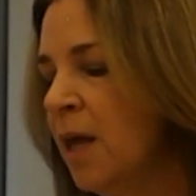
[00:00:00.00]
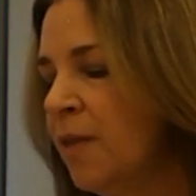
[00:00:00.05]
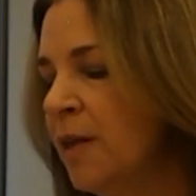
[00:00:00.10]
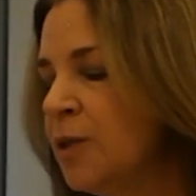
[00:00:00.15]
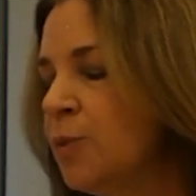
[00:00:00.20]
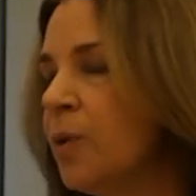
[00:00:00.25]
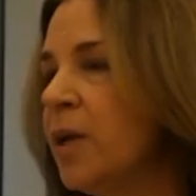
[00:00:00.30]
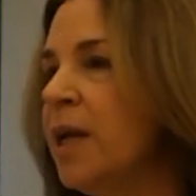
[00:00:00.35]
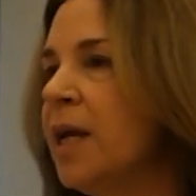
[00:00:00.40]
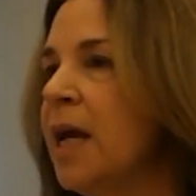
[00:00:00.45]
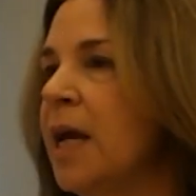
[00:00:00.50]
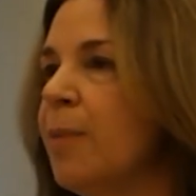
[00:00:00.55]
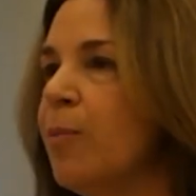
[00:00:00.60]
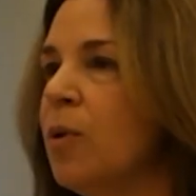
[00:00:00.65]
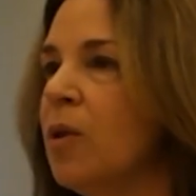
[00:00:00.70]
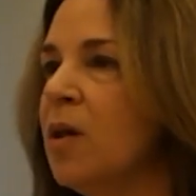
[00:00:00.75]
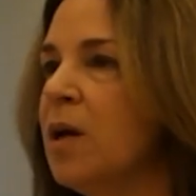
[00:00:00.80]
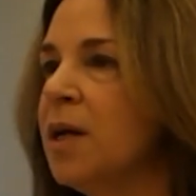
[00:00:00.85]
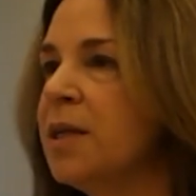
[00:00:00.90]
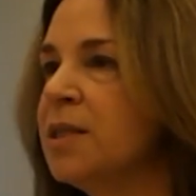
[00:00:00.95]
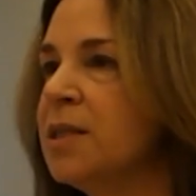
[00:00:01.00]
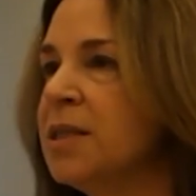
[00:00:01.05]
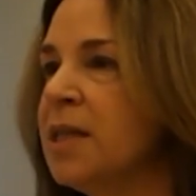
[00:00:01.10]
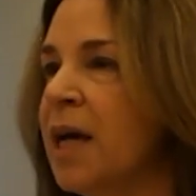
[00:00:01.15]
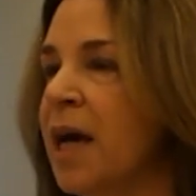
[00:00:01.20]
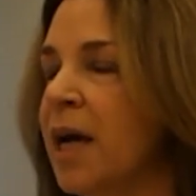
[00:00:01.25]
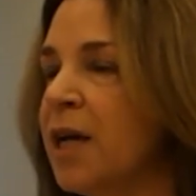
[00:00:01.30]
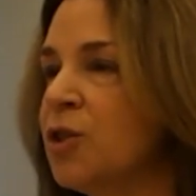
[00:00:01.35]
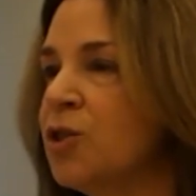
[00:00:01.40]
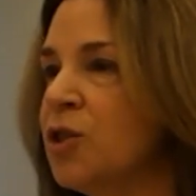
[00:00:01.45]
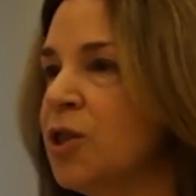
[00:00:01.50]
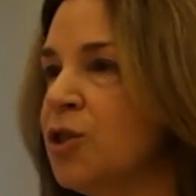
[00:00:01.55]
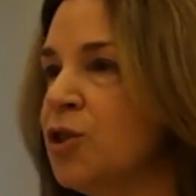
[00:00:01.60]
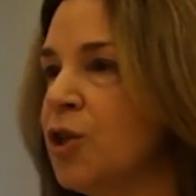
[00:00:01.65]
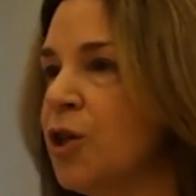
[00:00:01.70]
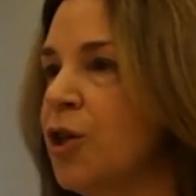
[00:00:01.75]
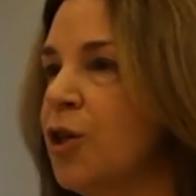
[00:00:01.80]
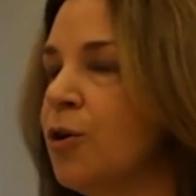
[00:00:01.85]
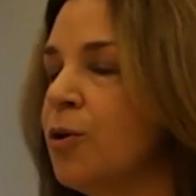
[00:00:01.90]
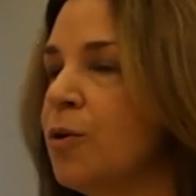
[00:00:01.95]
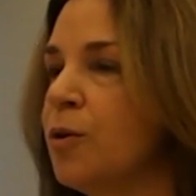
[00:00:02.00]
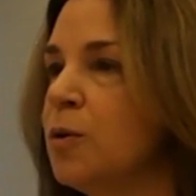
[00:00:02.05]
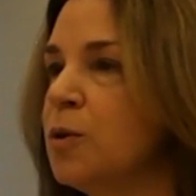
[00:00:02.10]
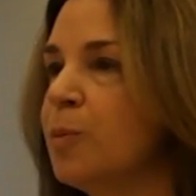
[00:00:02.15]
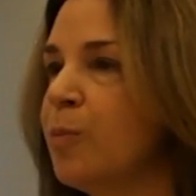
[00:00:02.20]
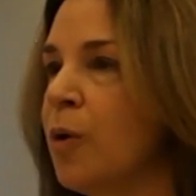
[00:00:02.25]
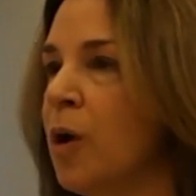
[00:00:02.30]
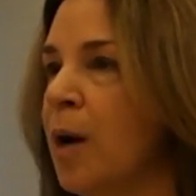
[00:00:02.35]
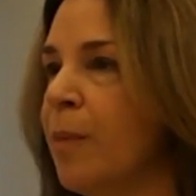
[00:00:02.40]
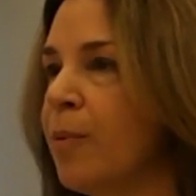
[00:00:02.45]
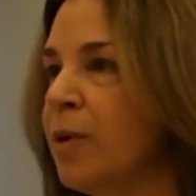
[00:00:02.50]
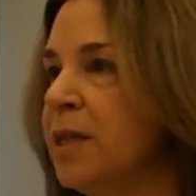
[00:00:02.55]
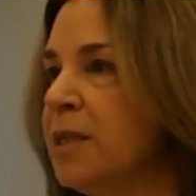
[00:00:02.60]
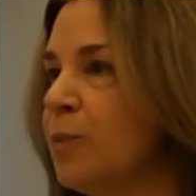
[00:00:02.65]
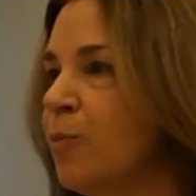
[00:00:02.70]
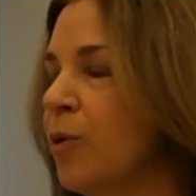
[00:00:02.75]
This would enable us to actually secure those properties,